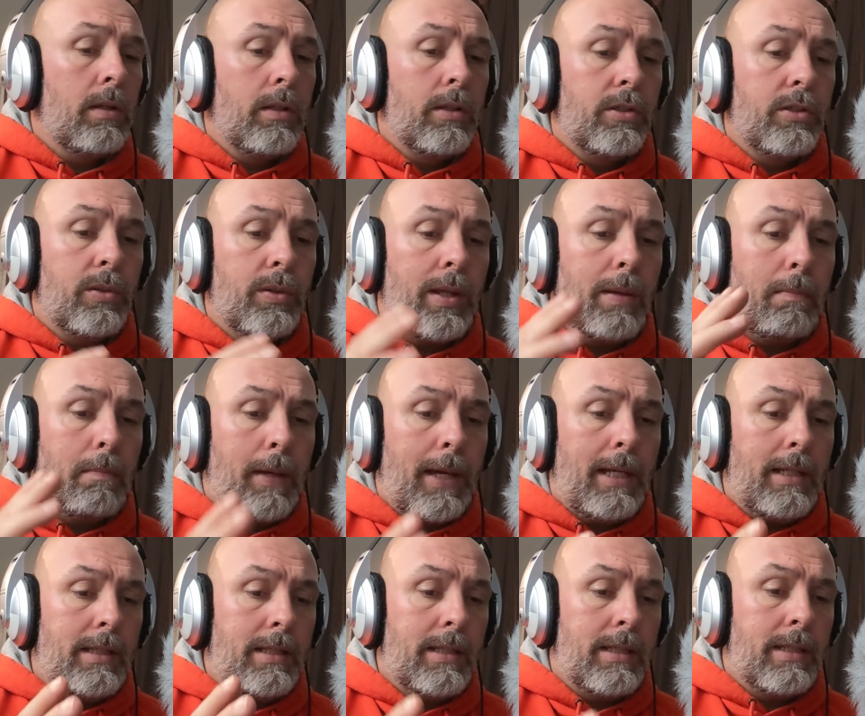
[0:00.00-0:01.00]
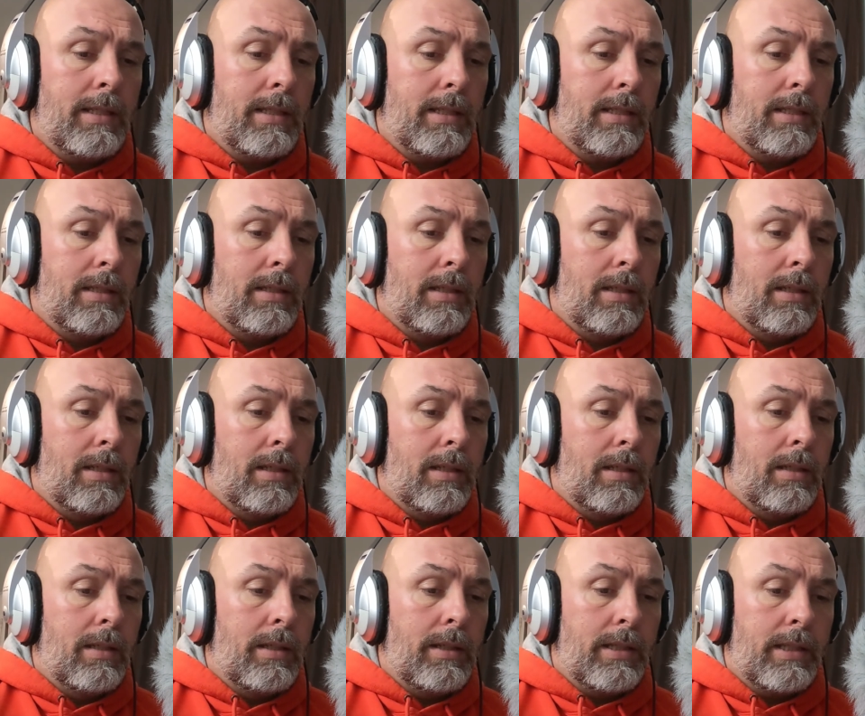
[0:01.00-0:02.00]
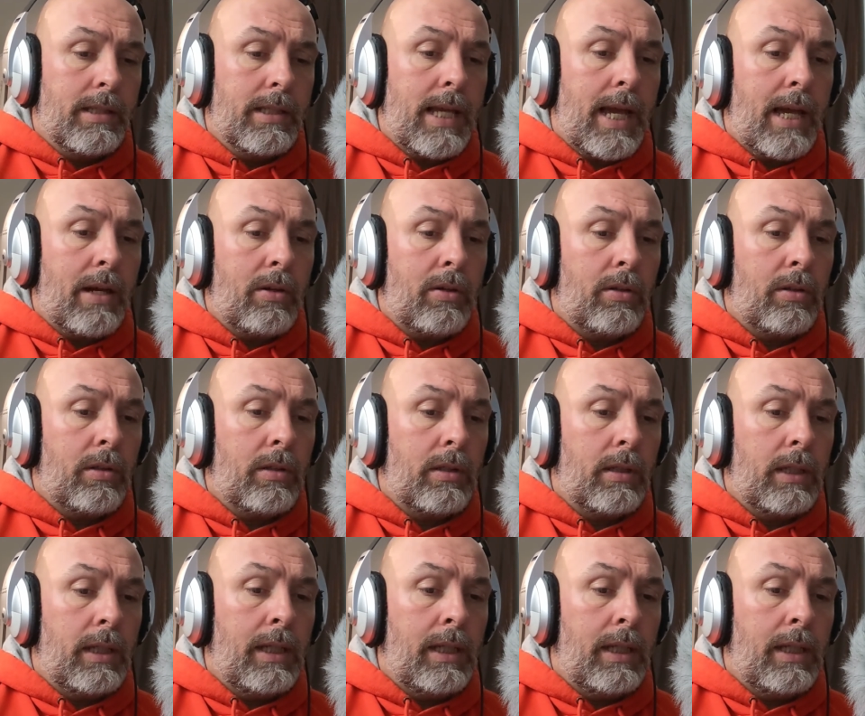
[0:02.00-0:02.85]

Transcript: So they based the Saturn